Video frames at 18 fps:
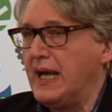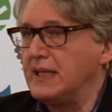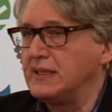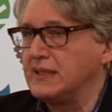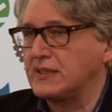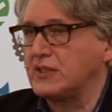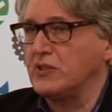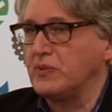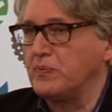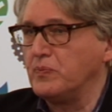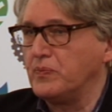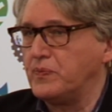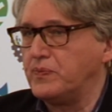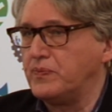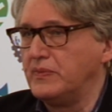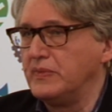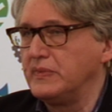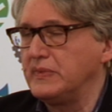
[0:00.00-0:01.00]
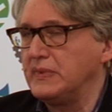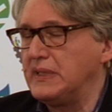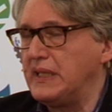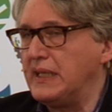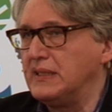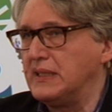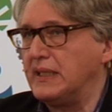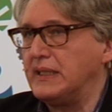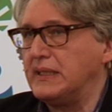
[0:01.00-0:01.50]
At a certain,
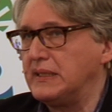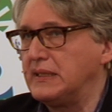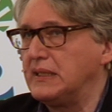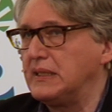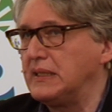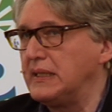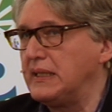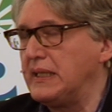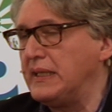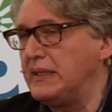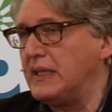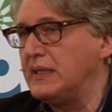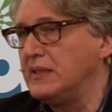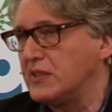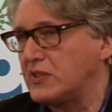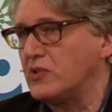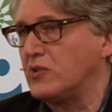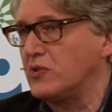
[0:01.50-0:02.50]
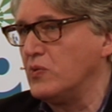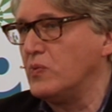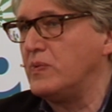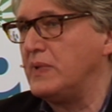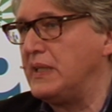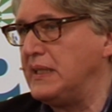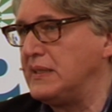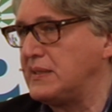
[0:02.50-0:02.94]
in a certain way,